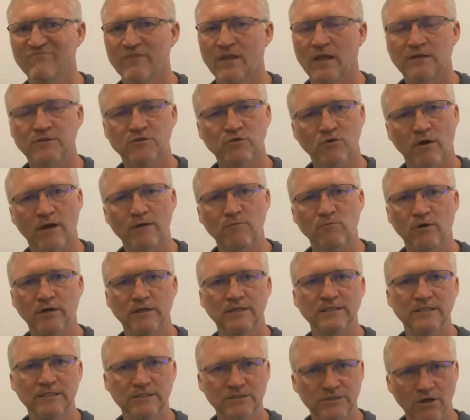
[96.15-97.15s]
And so I
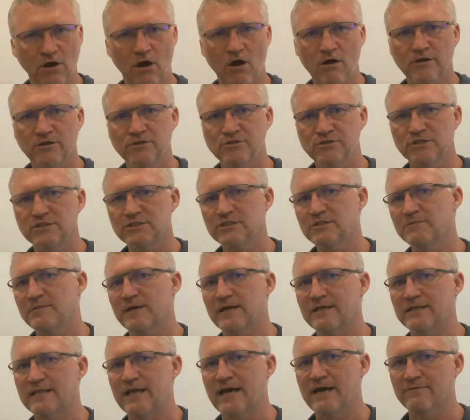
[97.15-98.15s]
wanted to talk just
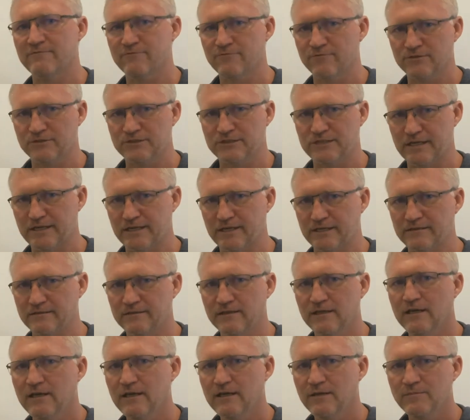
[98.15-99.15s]
about that for a second,
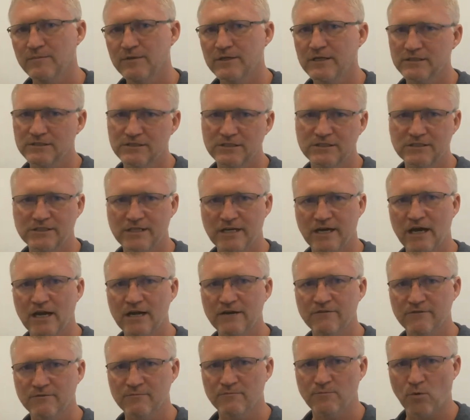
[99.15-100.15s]
because it's kind
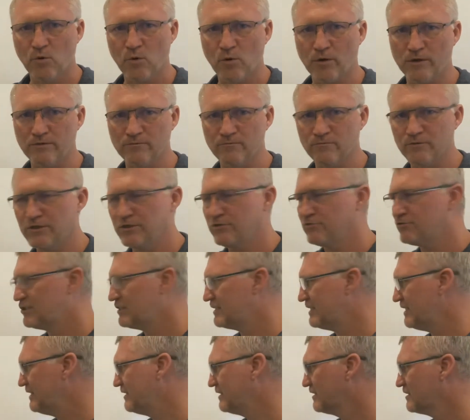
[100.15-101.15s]
of important when you
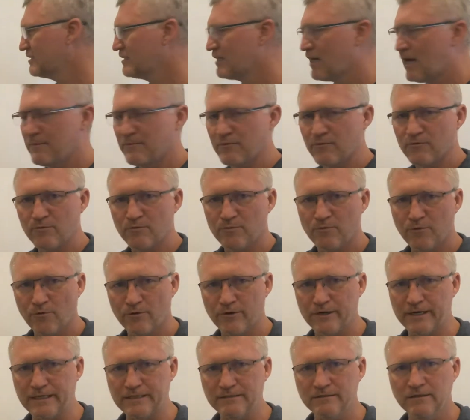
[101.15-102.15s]
see this type of
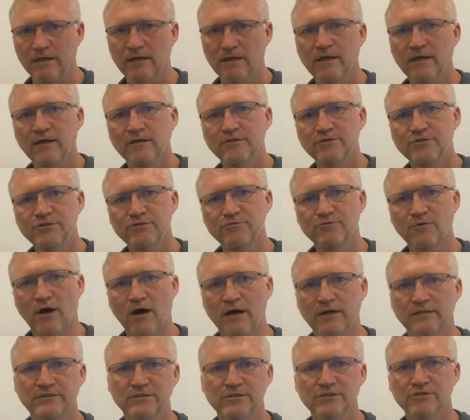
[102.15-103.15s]
reporting to
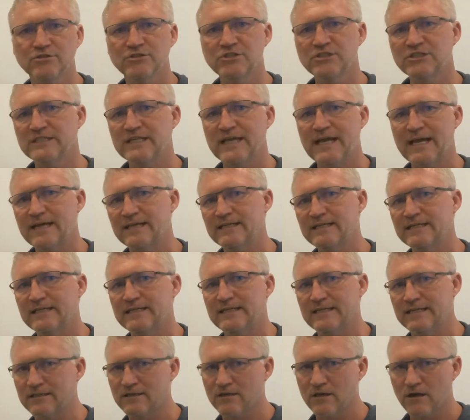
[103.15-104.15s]
understand it
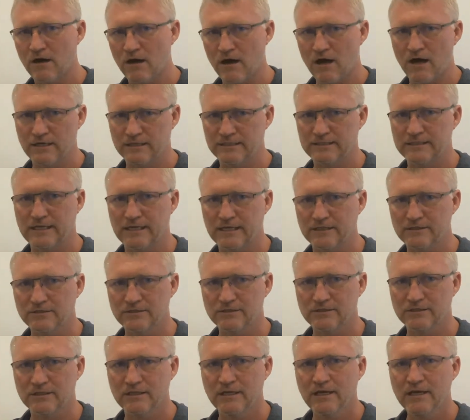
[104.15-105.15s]
in
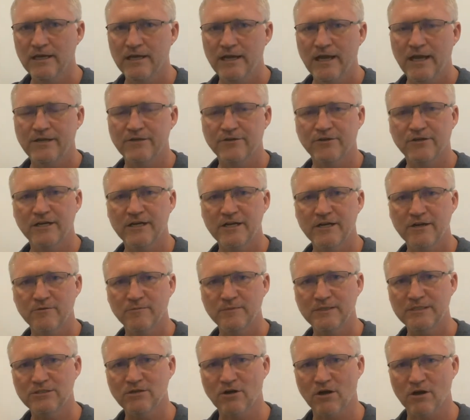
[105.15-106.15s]
context. And you're going to hear
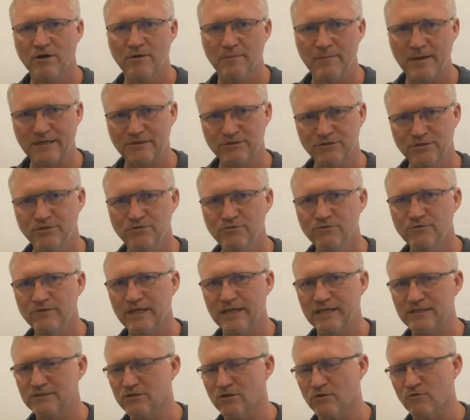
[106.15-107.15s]
me talk about two
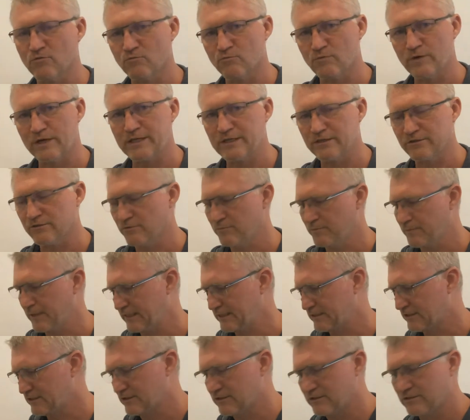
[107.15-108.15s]
things on a regular
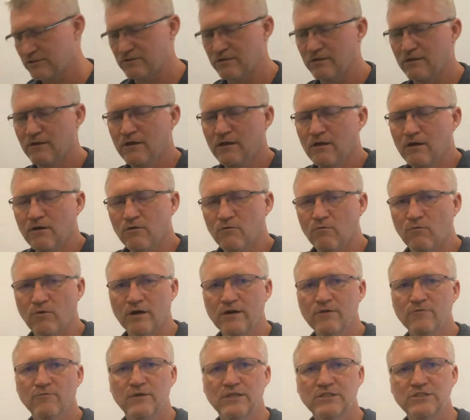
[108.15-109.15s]
basis. One
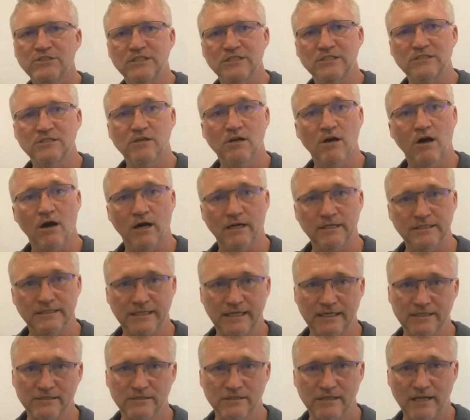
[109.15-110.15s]
of which is
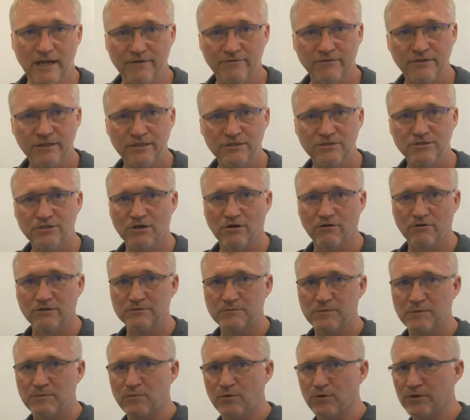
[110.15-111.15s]
context. Everything should always
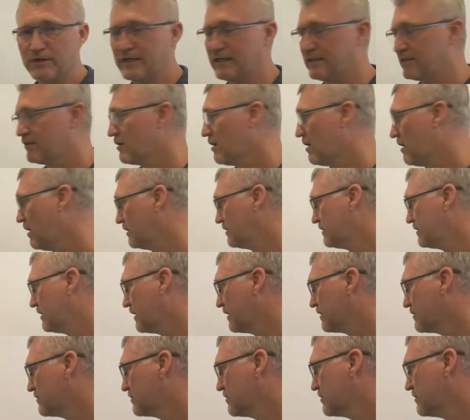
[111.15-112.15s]
be put in
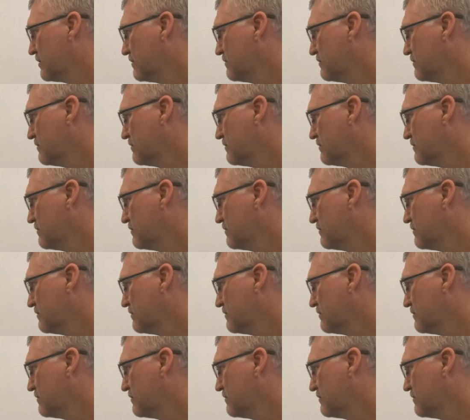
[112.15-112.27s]
context.